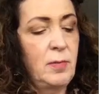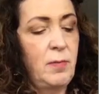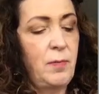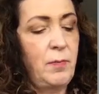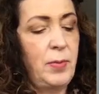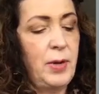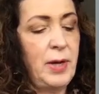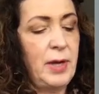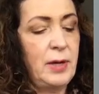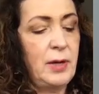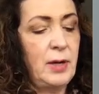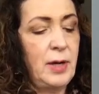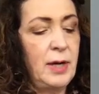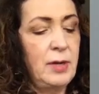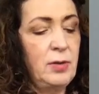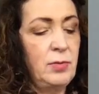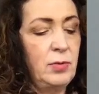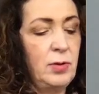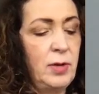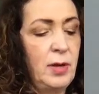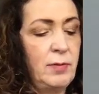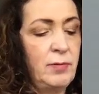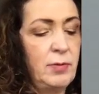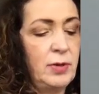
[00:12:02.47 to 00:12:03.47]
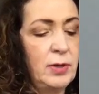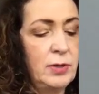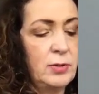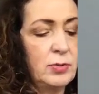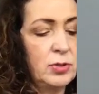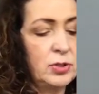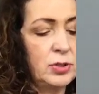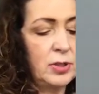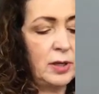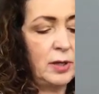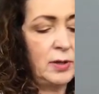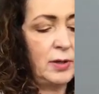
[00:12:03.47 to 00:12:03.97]
but I don't have another
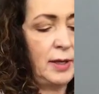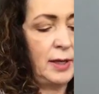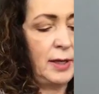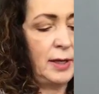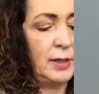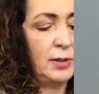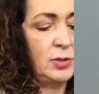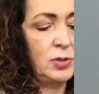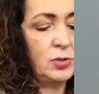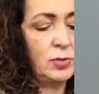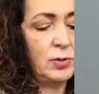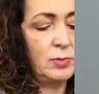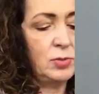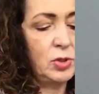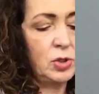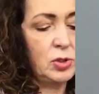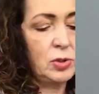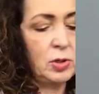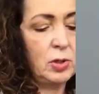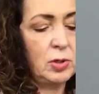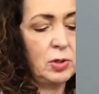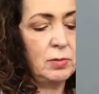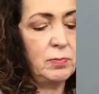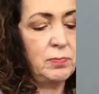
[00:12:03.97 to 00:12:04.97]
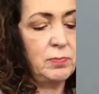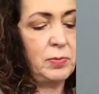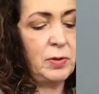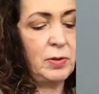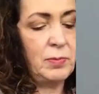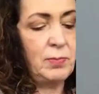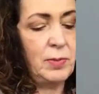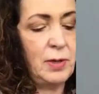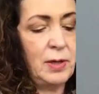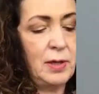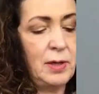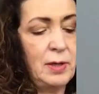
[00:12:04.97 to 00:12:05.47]
set of hands, so I'm just going to put
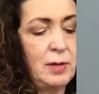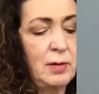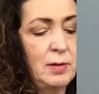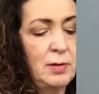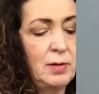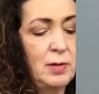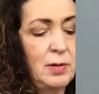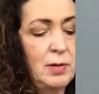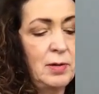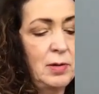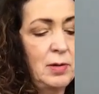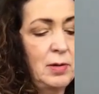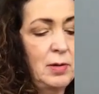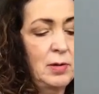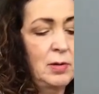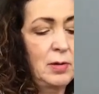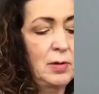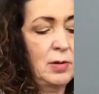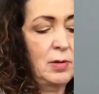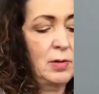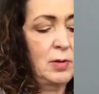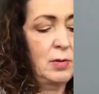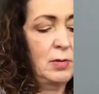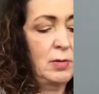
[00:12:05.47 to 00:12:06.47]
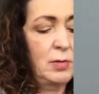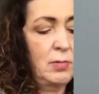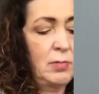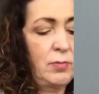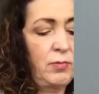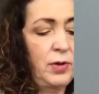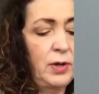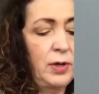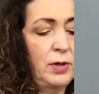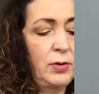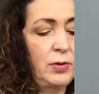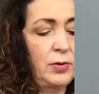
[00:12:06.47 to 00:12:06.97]
my
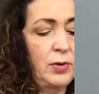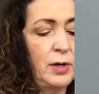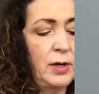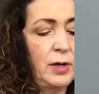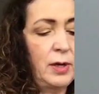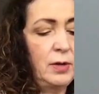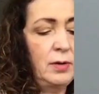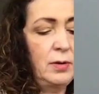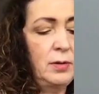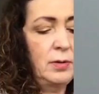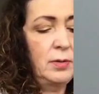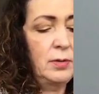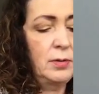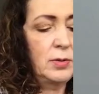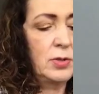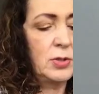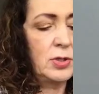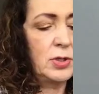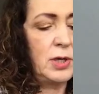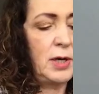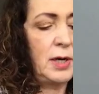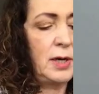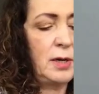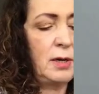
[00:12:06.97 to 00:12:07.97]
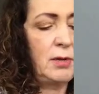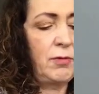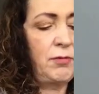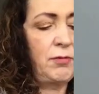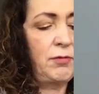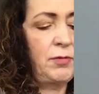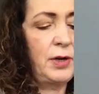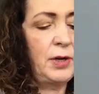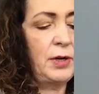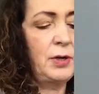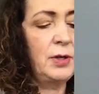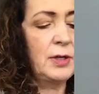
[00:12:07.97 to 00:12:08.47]
finger there, tie it
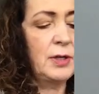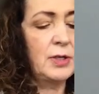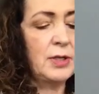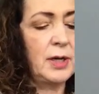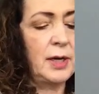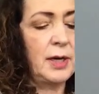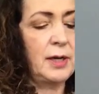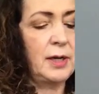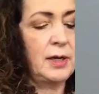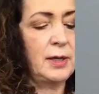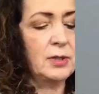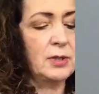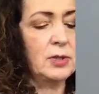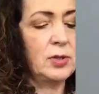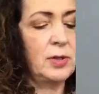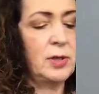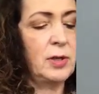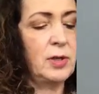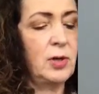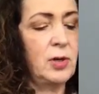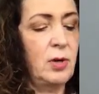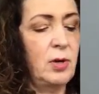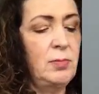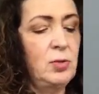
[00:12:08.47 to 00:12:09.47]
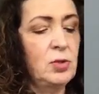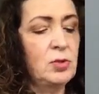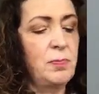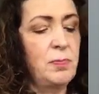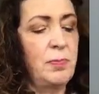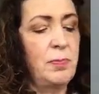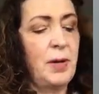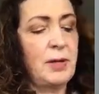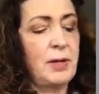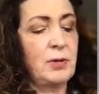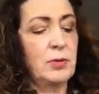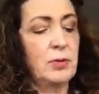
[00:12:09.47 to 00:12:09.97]
fairly tightly so that it almost
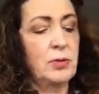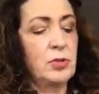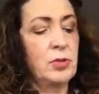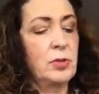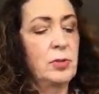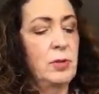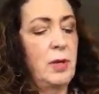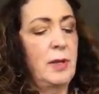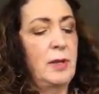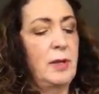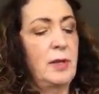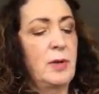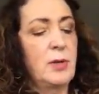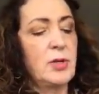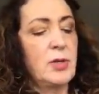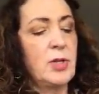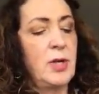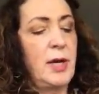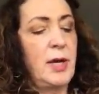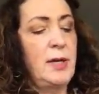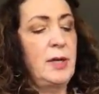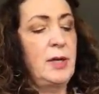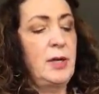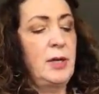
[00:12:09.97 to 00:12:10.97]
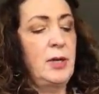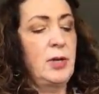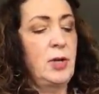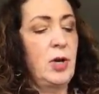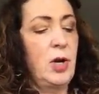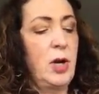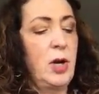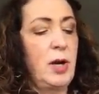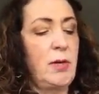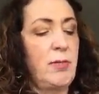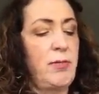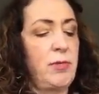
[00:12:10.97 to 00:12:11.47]
buckles, and then tie it in a
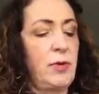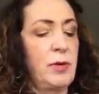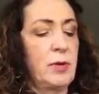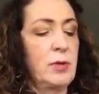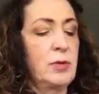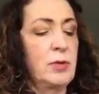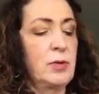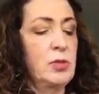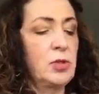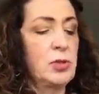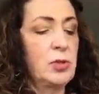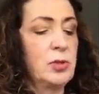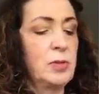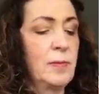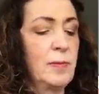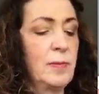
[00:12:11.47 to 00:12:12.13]
knot first,